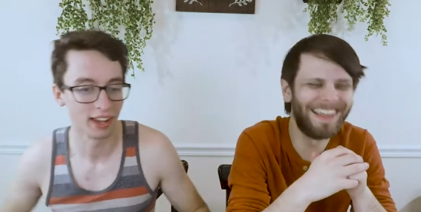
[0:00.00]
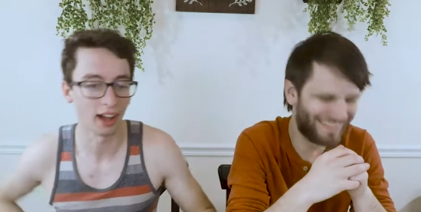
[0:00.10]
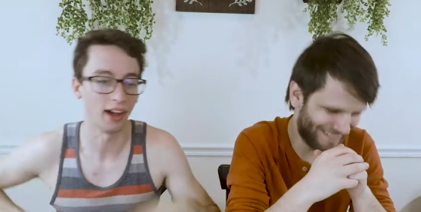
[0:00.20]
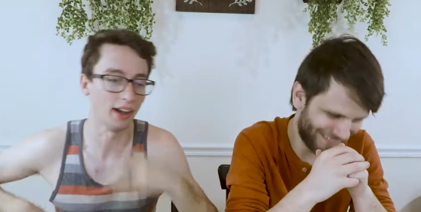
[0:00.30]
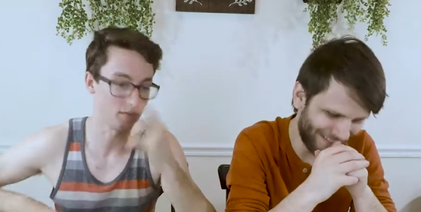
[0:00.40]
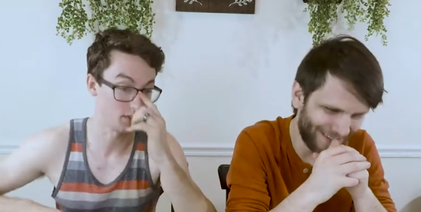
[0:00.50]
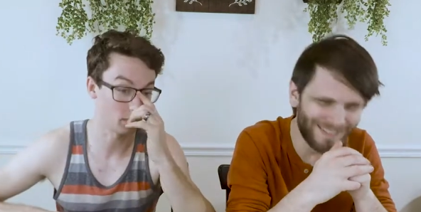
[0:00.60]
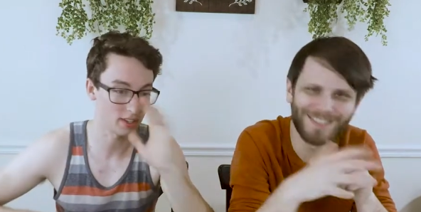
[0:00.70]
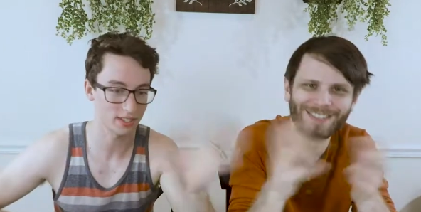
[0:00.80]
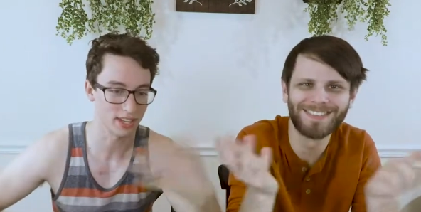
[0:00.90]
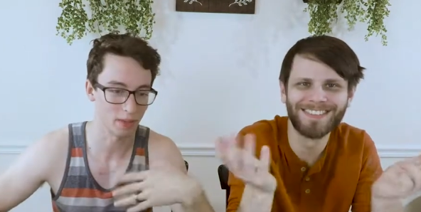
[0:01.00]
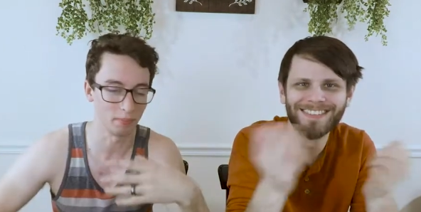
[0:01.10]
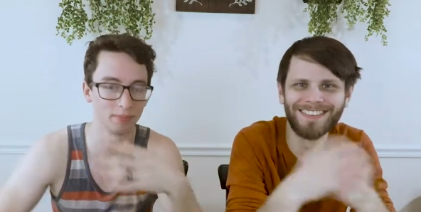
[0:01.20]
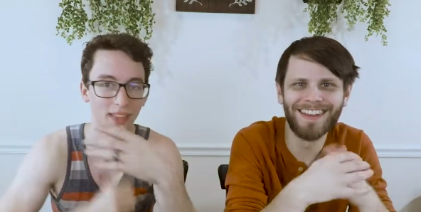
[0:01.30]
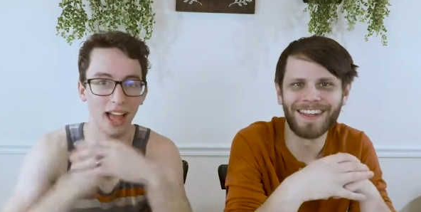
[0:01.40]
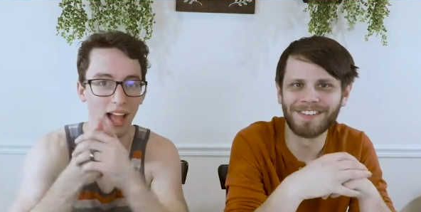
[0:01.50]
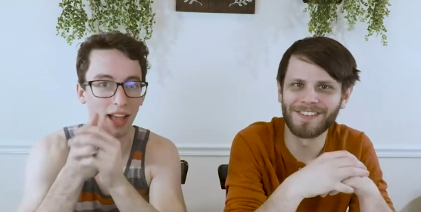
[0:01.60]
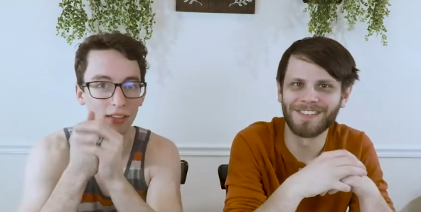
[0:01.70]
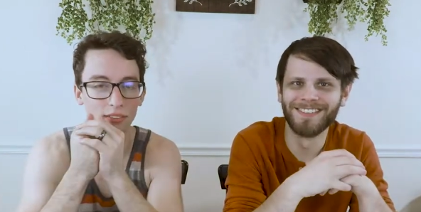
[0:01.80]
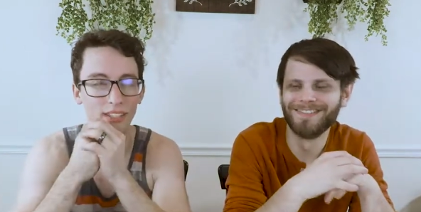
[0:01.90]
Speaker 1: um, don't listen to him. Yeah,
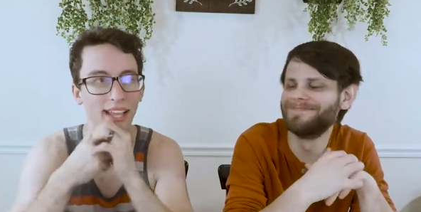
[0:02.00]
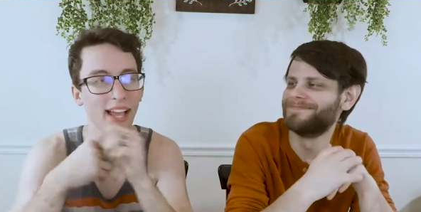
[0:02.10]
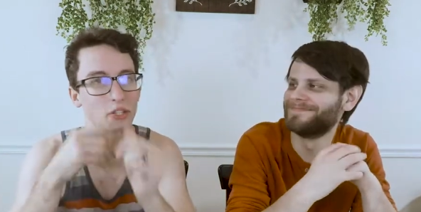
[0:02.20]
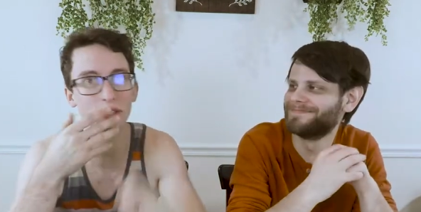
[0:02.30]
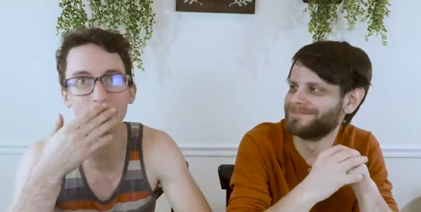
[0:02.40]
sure. Actually,